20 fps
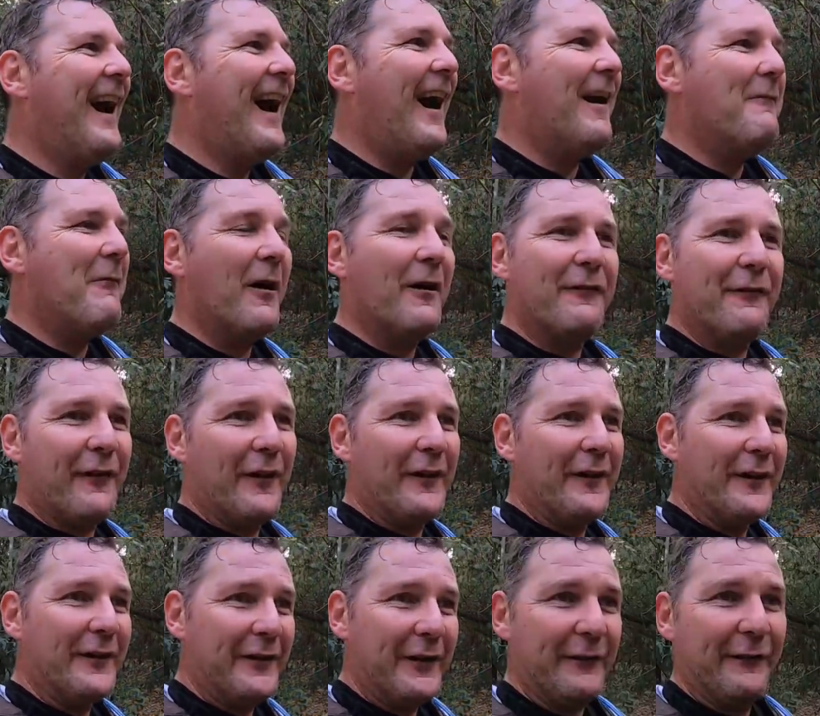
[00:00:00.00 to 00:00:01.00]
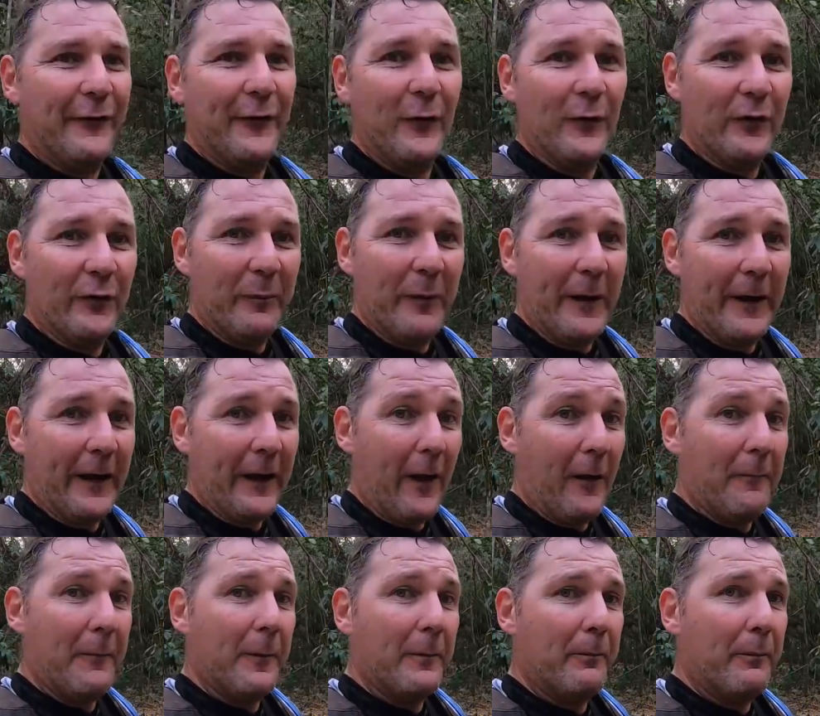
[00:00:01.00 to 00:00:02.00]
I might find it difficult to pick
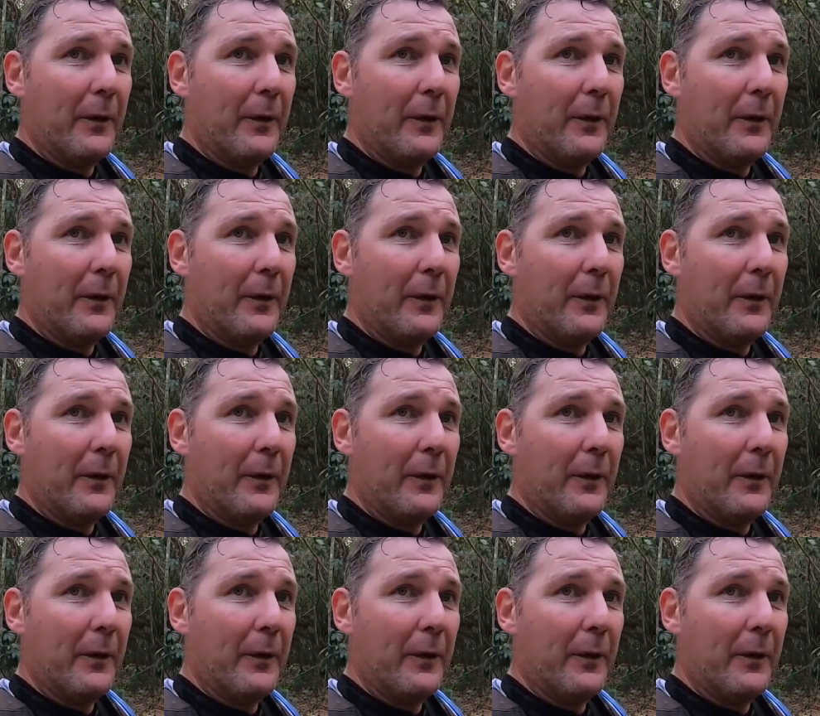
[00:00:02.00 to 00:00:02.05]
up,